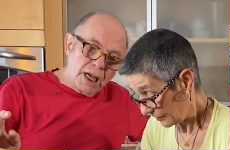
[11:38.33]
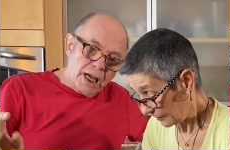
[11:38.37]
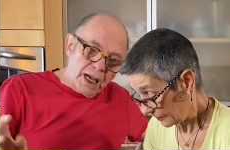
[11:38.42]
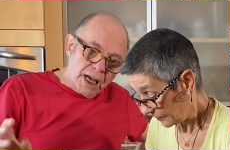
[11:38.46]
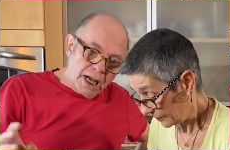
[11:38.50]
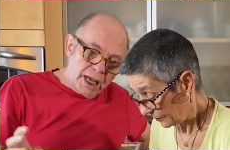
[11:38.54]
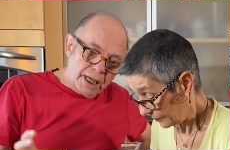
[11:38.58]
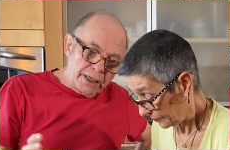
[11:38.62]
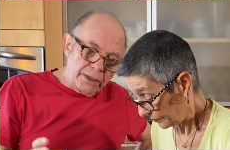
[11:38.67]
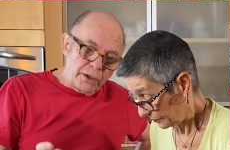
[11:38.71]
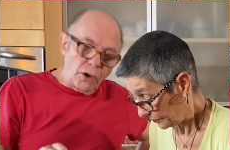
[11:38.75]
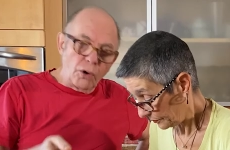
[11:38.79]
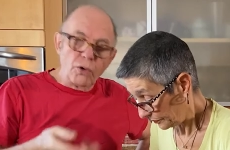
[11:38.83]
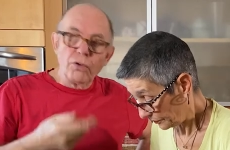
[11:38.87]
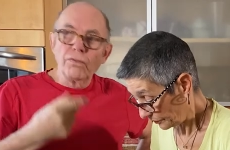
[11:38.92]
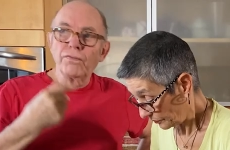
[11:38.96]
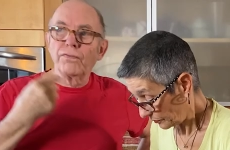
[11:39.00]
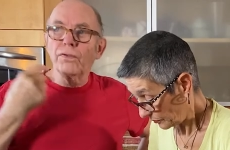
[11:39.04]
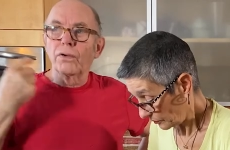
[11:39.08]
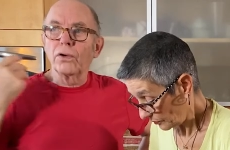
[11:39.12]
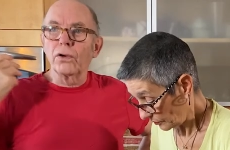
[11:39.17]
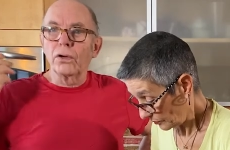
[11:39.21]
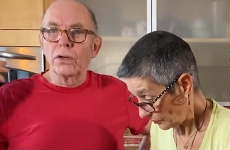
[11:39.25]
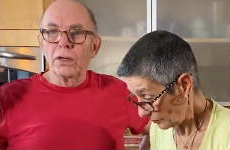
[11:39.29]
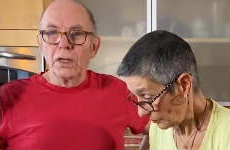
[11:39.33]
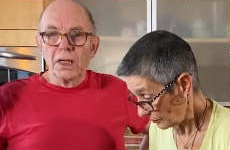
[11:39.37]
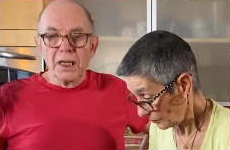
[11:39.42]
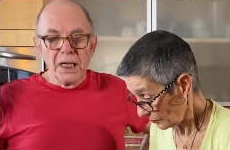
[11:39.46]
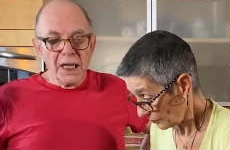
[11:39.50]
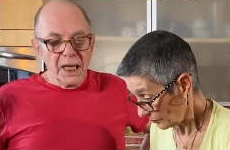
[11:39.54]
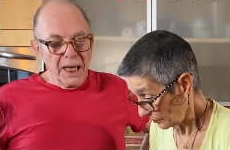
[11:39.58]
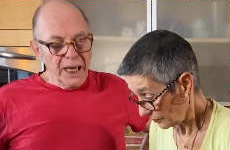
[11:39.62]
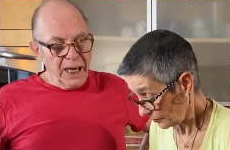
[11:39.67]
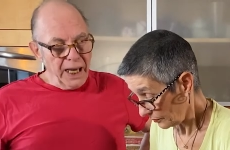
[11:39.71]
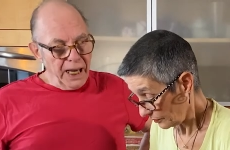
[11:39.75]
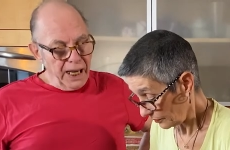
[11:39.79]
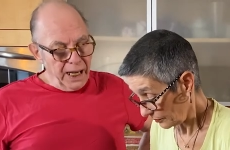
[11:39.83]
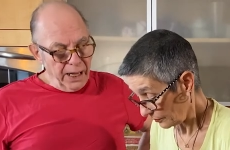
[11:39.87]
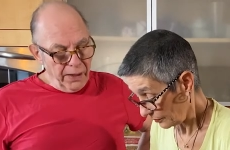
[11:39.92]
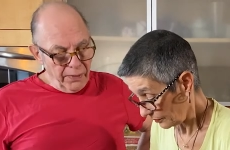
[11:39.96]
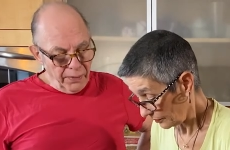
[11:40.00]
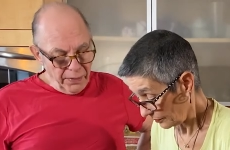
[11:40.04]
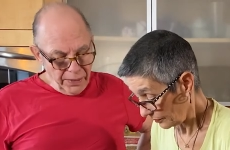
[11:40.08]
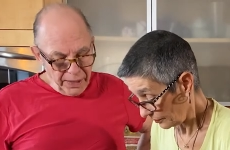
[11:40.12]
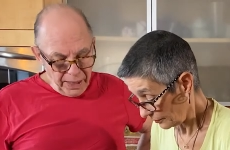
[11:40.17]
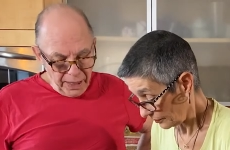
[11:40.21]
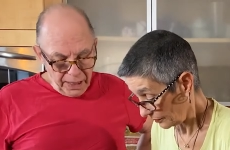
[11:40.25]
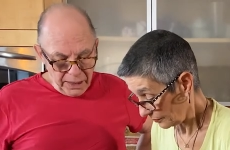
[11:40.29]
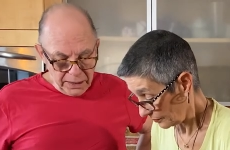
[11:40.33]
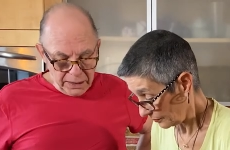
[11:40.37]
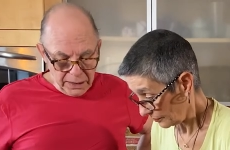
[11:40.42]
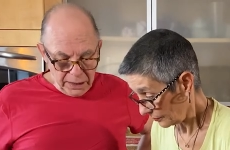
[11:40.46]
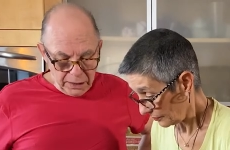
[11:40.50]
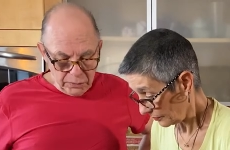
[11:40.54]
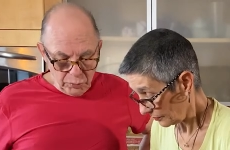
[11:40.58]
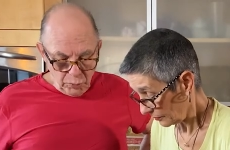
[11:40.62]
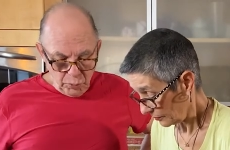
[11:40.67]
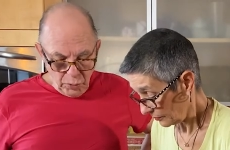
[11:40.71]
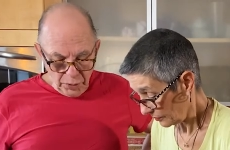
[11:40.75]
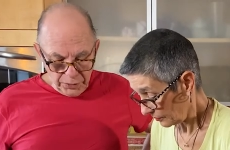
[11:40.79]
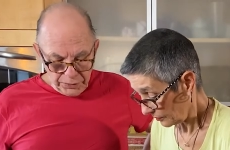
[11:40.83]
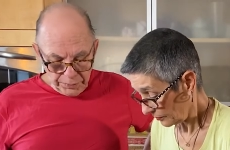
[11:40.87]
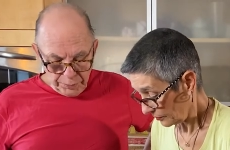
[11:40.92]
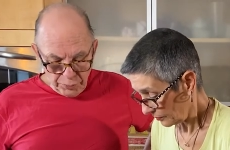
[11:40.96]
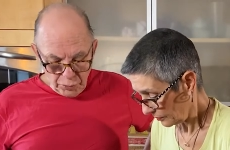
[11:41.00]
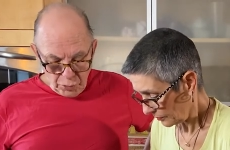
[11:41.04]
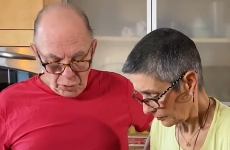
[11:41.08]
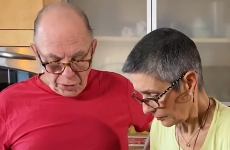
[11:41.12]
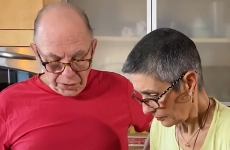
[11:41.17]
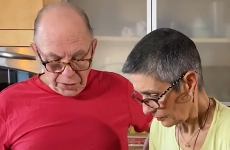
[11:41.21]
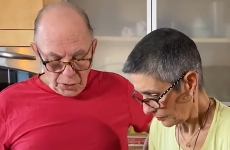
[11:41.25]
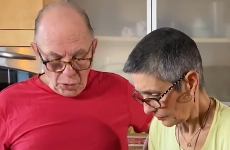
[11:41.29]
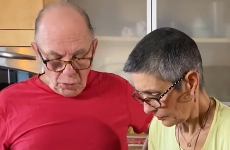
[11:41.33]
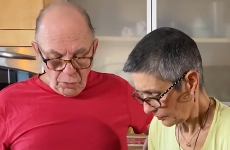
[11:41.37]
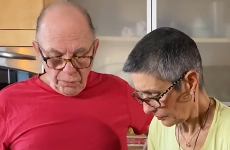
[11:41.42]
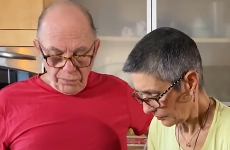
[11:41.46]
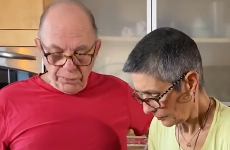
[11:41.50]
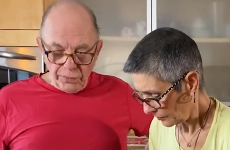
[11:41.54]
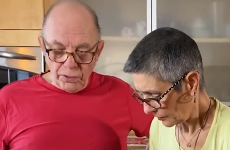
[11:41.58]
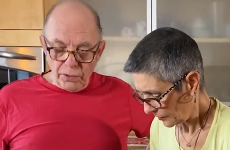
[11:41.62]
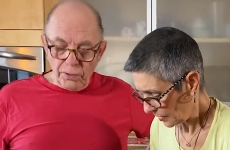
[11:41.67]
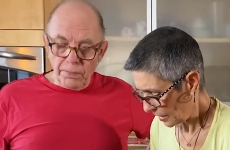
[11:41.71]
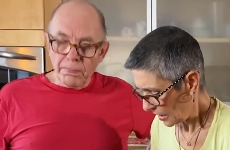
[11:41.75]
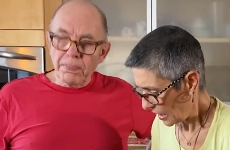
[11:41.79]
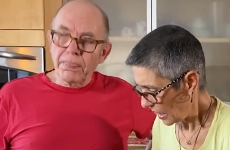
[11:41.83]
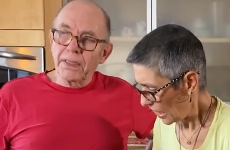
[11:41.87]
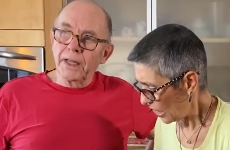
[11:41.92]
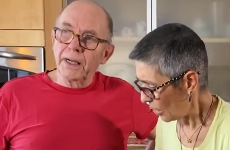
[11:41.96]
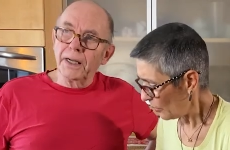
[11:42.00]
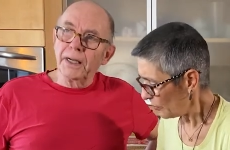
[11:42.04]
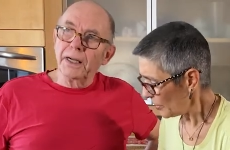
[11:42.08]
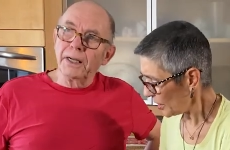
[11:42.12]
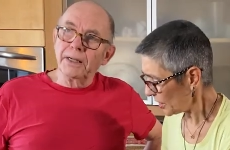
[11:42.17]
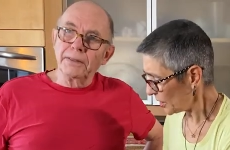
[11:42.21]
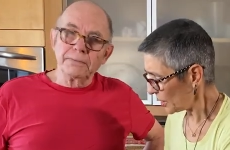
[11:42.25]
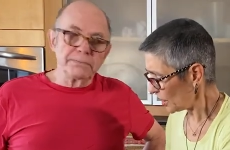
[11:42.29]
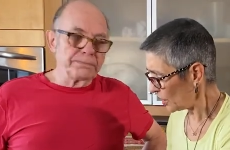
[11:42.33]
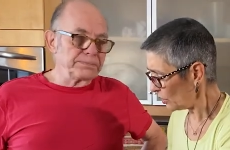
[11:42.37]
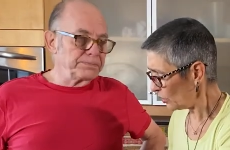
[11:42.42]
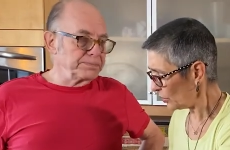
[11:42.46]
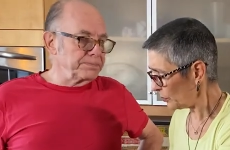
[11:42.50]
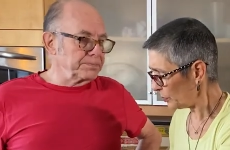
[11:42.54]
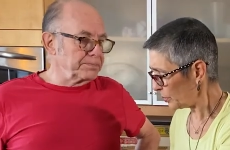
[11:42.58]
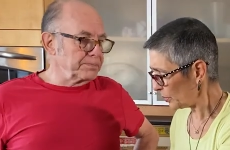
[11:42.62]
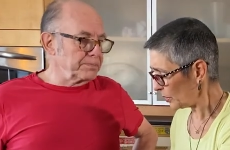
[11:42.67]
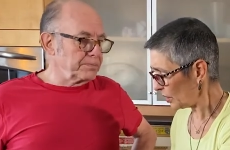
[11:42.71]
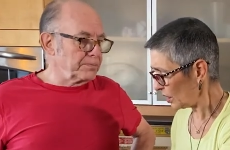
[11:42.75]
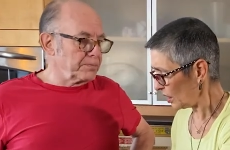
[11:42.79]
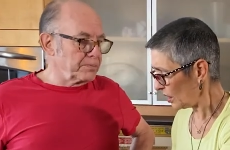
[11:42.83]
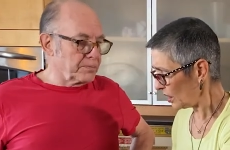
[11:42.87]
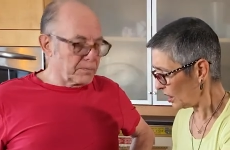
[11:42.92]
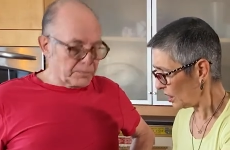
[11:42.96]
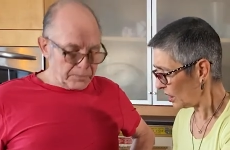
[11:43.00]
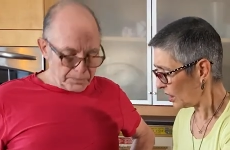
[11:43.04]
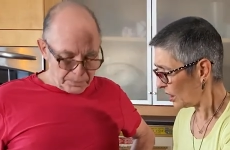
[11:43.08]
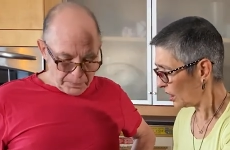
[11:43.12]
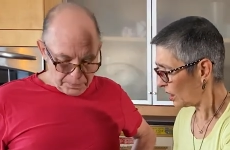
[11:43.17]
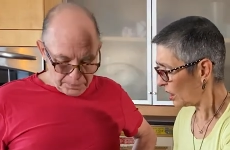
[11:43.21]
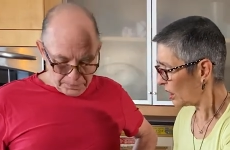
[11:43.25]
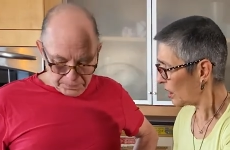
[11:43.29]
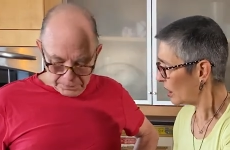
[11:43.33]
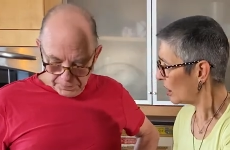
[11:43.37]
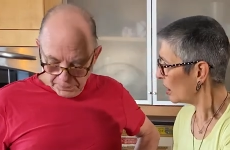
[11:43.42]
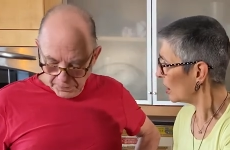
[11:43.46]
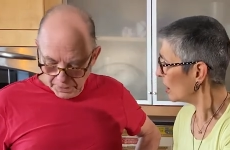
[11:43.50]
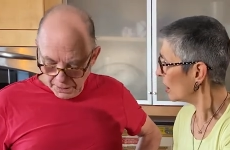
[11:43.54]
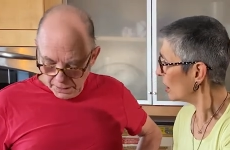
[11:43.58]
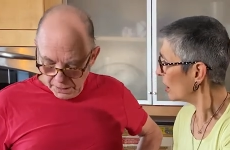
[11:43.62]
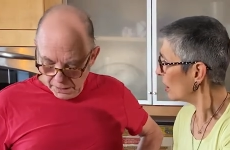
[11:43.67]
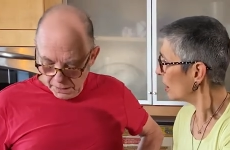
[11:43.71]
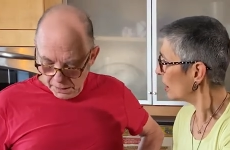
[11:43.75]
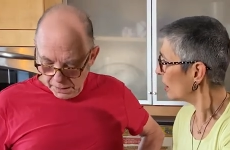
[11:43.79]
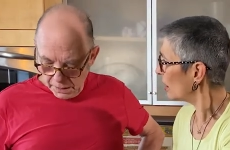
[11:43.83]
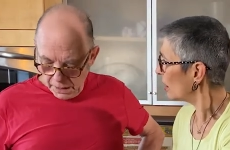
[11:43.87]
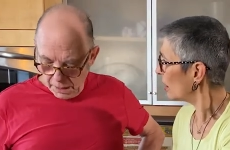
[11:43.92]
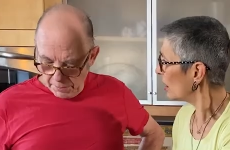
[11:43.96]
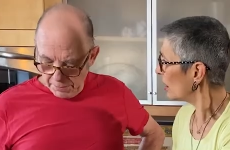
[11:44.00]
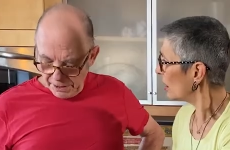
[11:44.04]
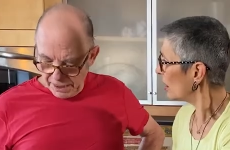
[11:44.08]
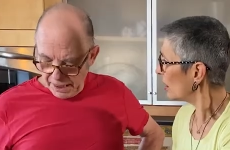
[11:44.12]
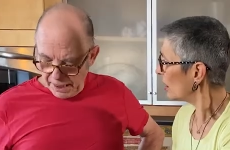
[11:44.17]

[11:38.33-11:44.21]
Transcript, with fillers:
Speaker 1: and over, and then it was brought over. How uh, much did you put here? Cup and a